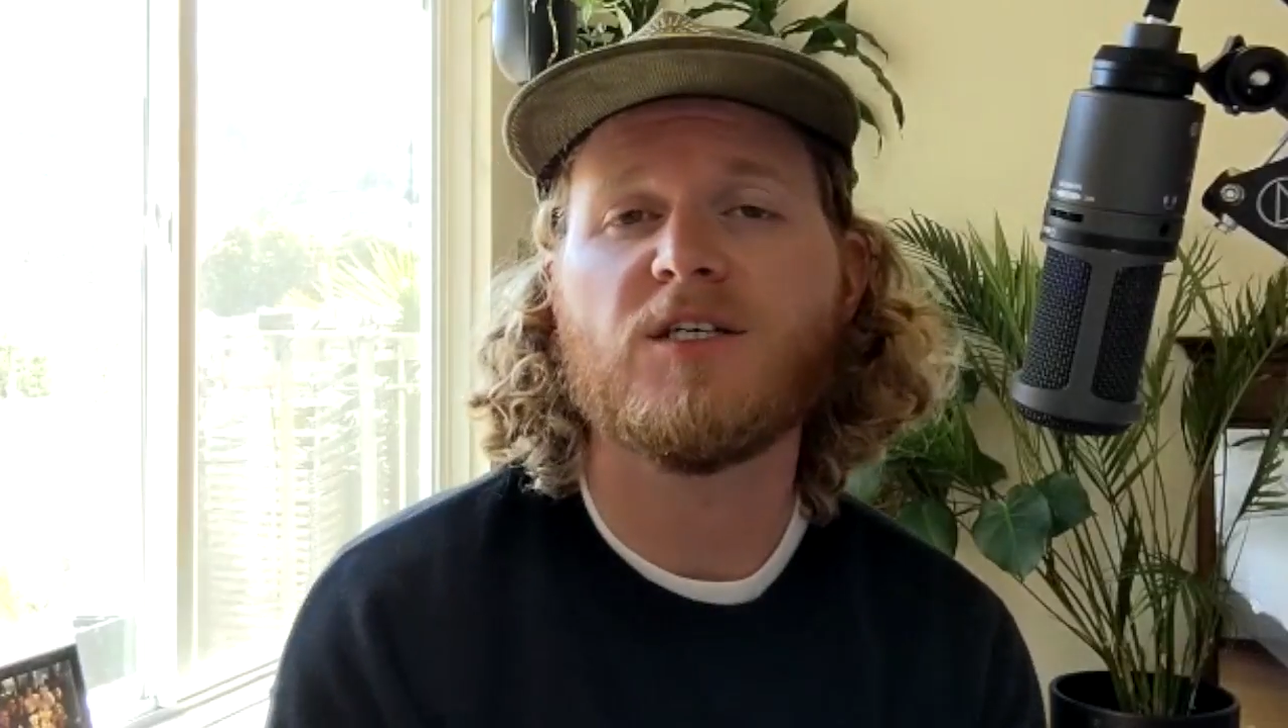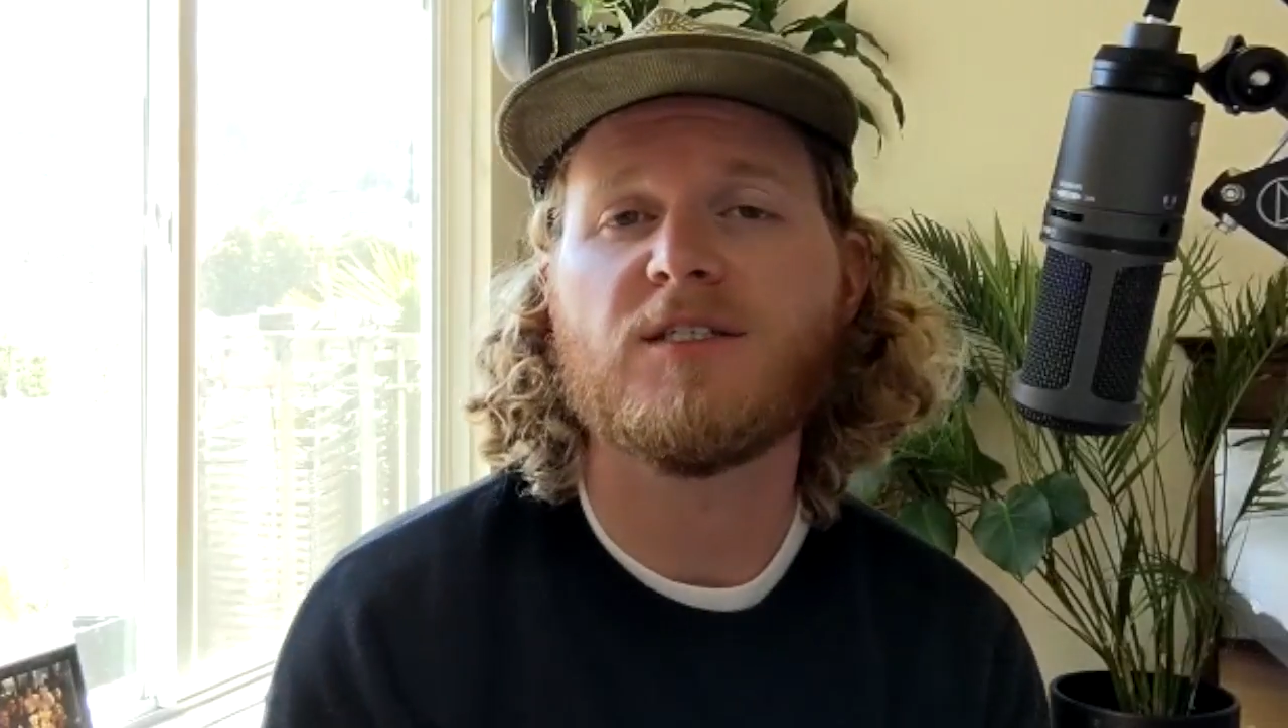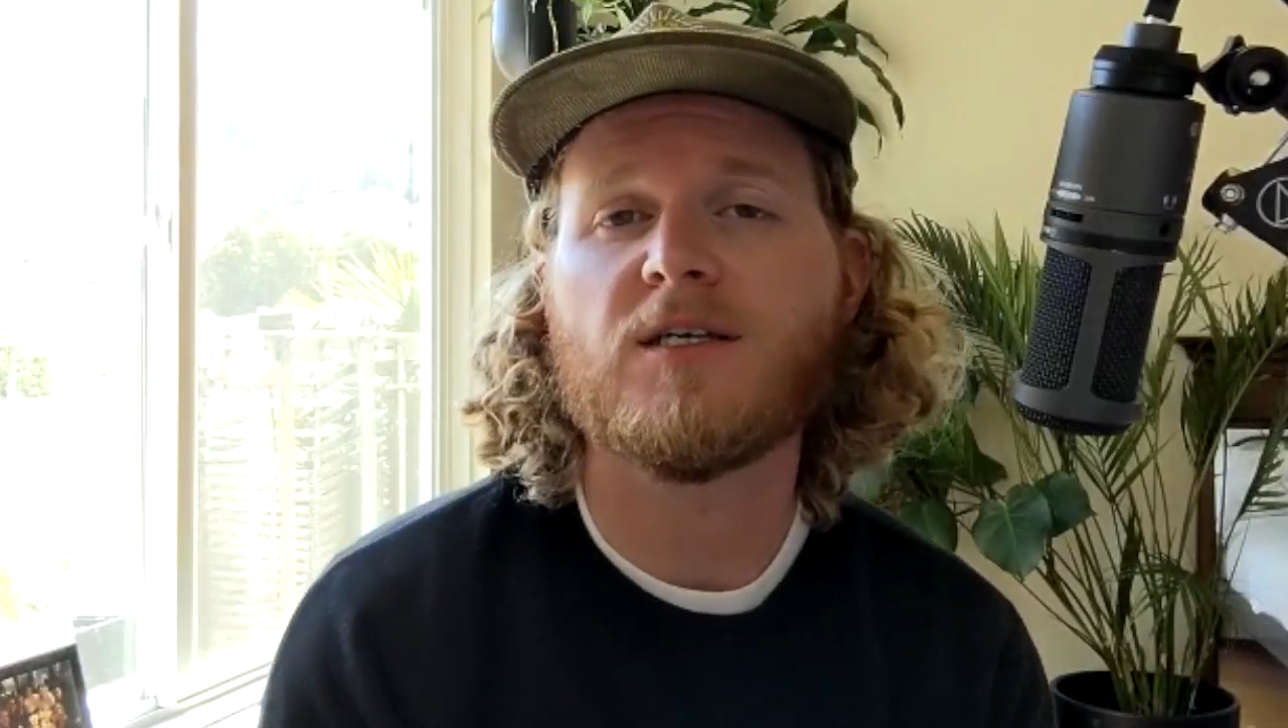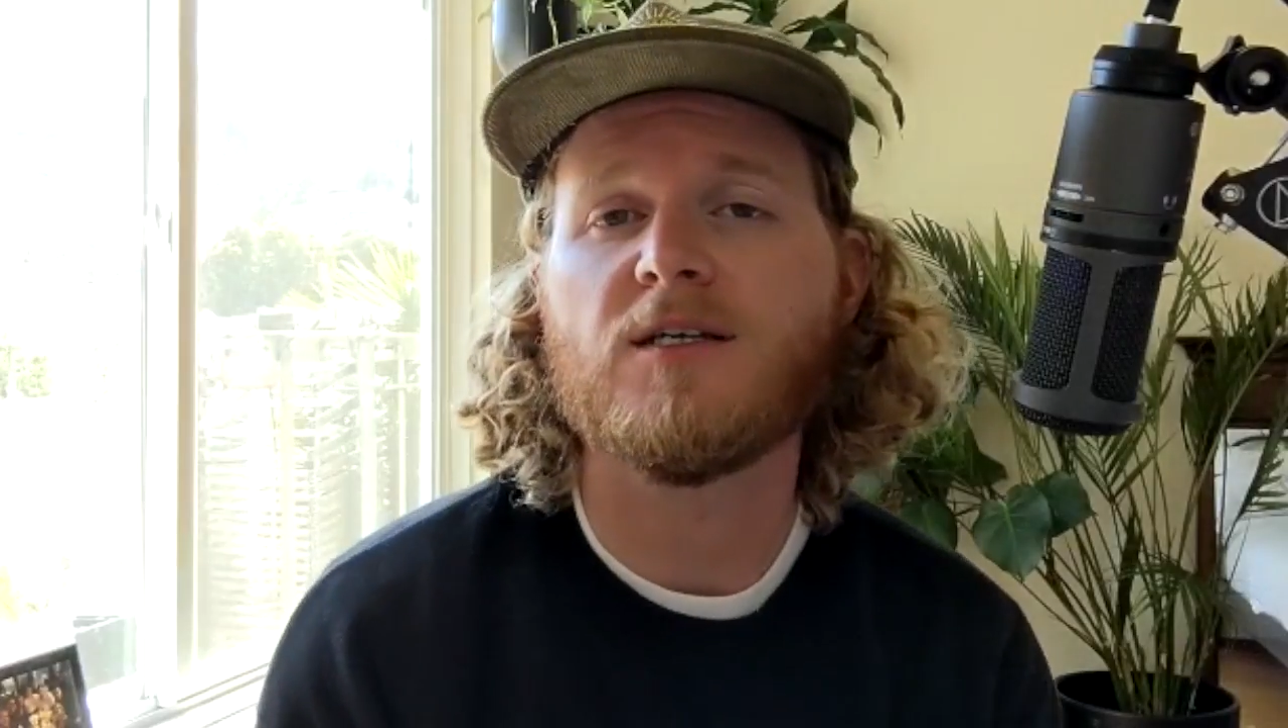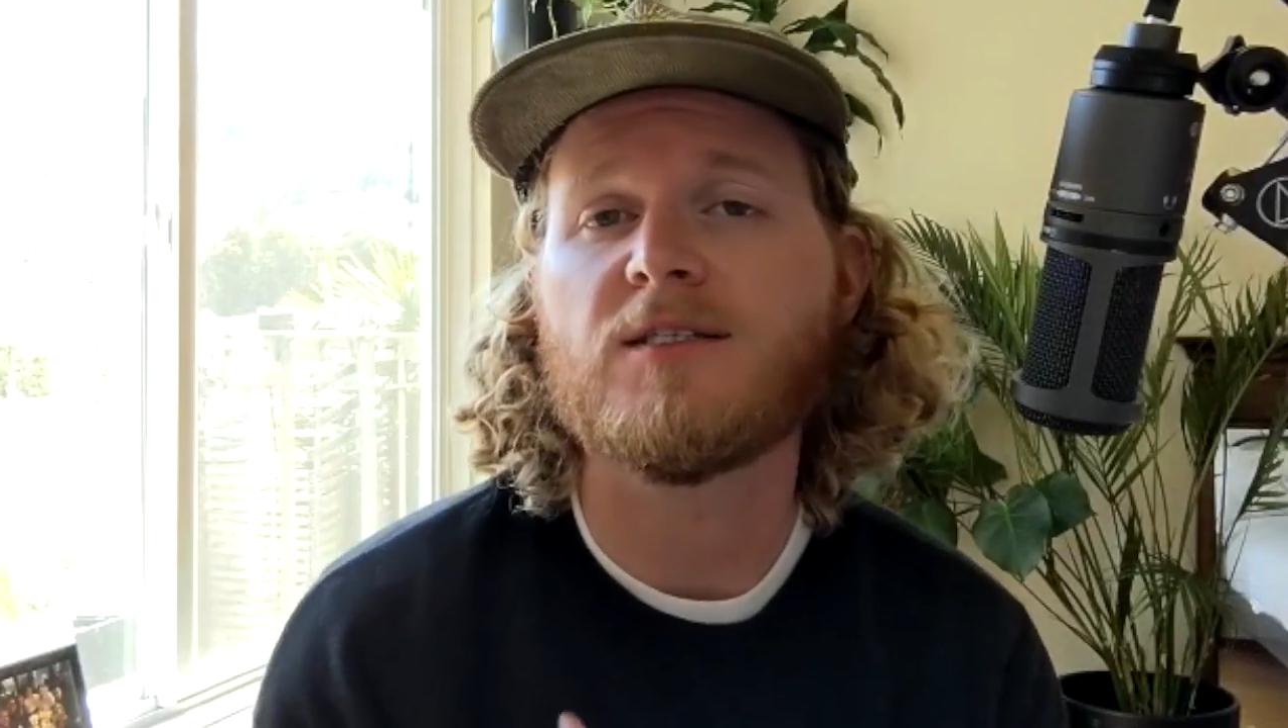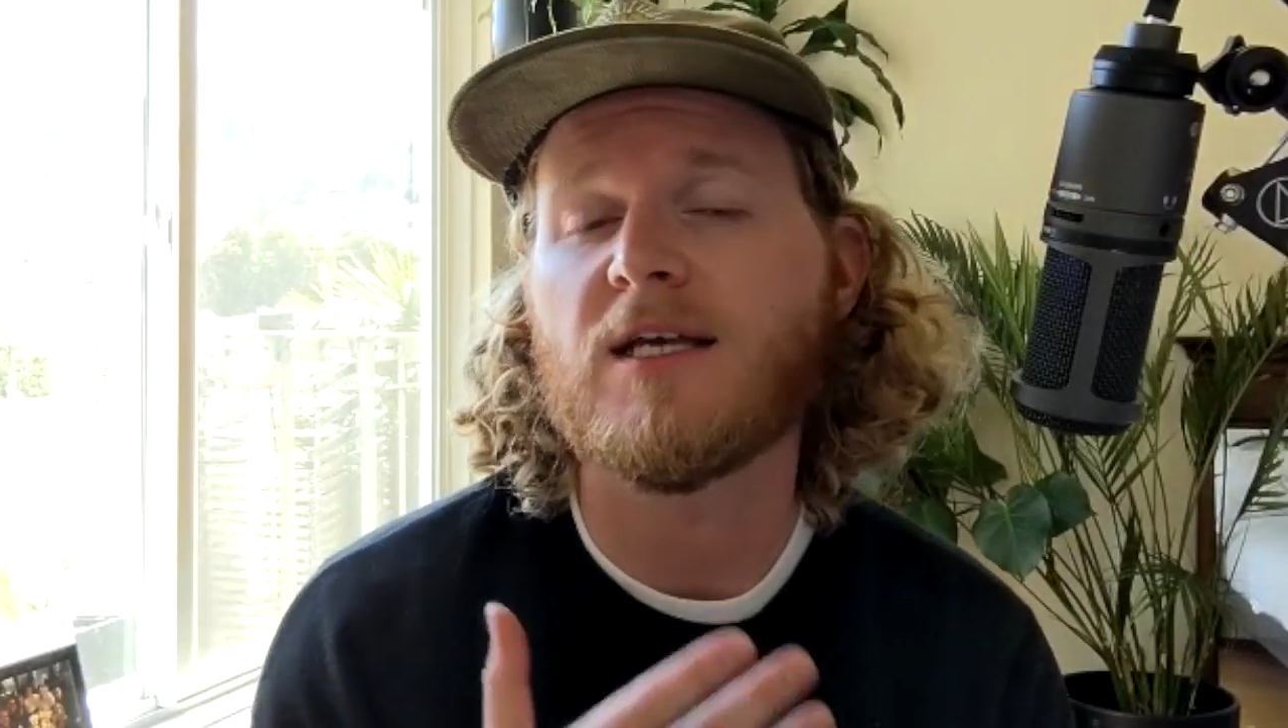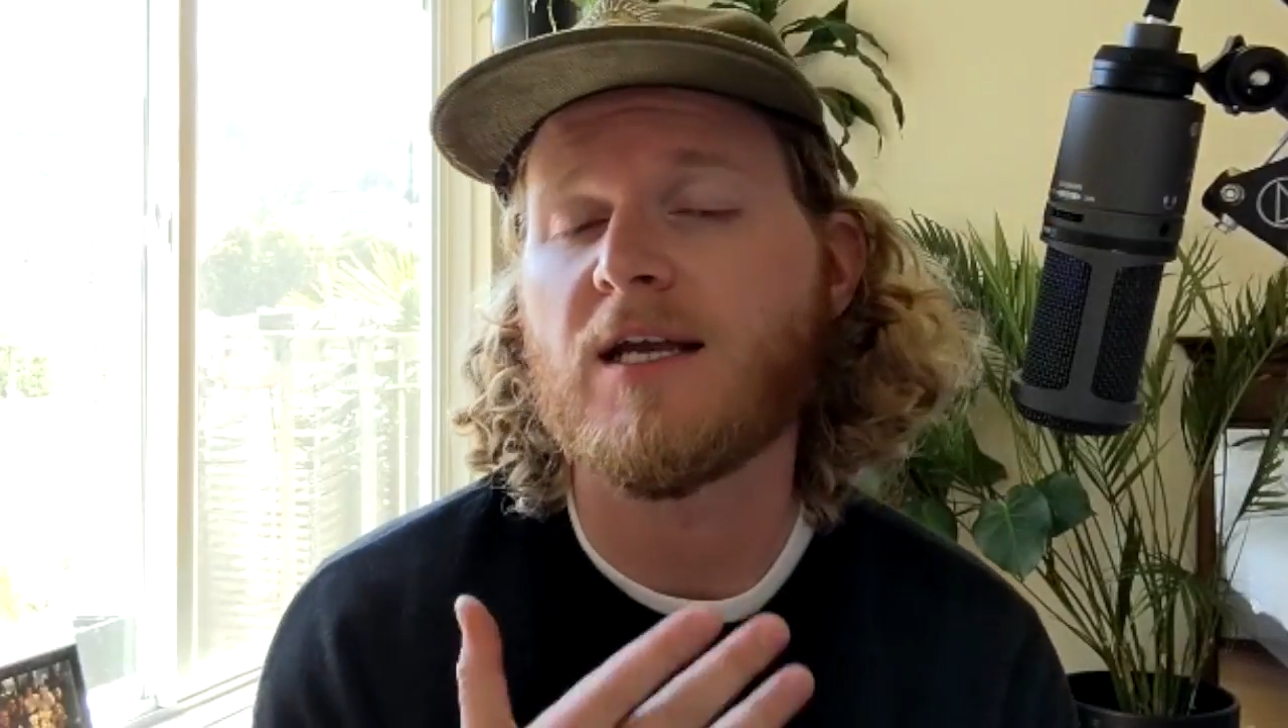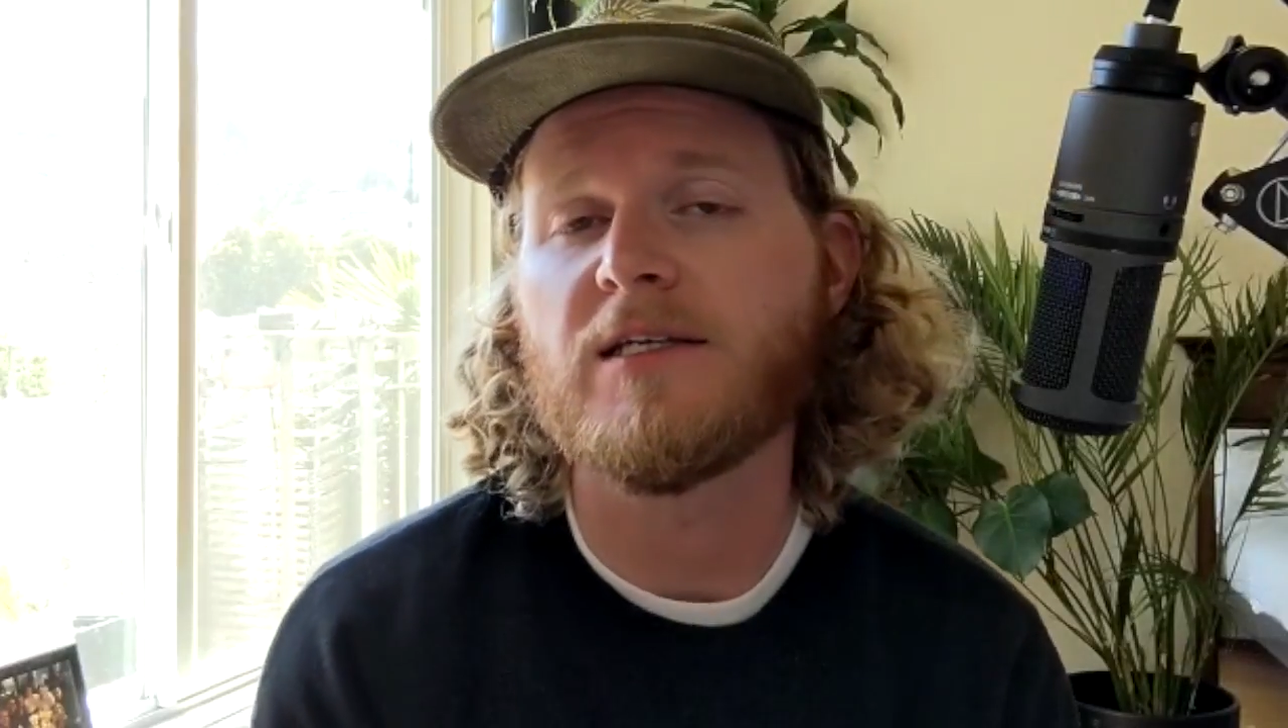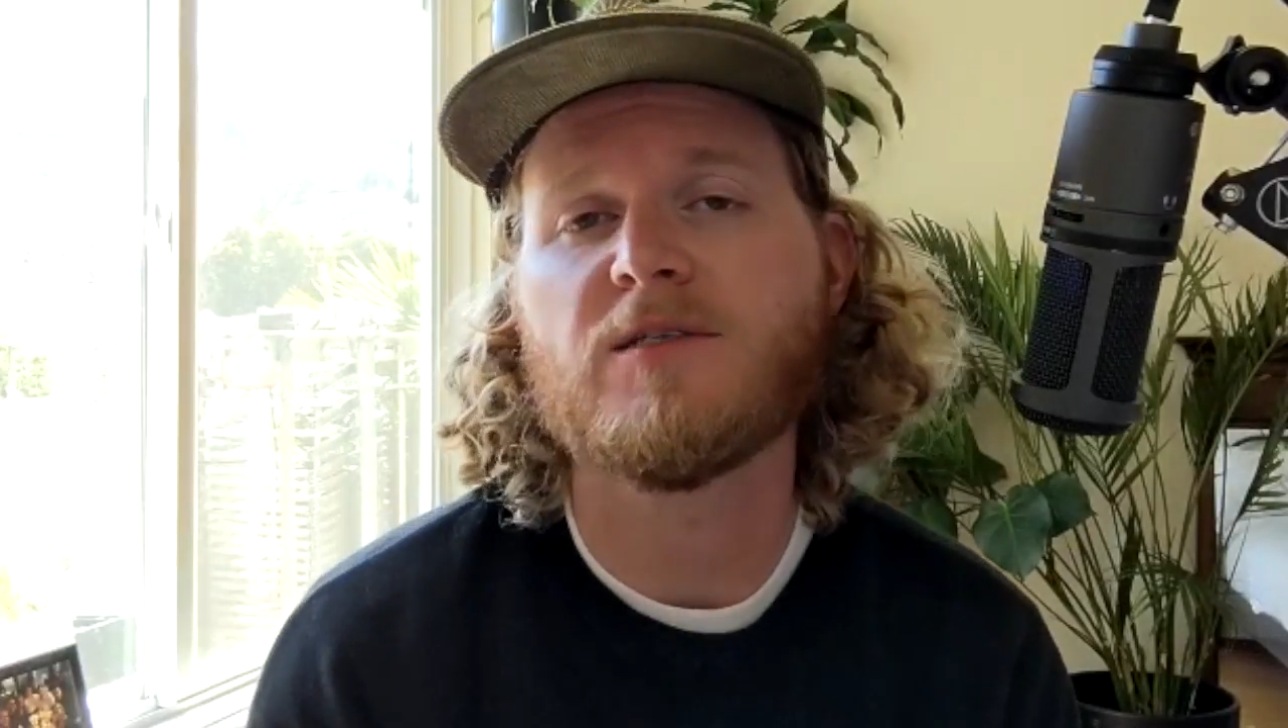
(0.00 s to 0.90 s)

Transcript: discuss an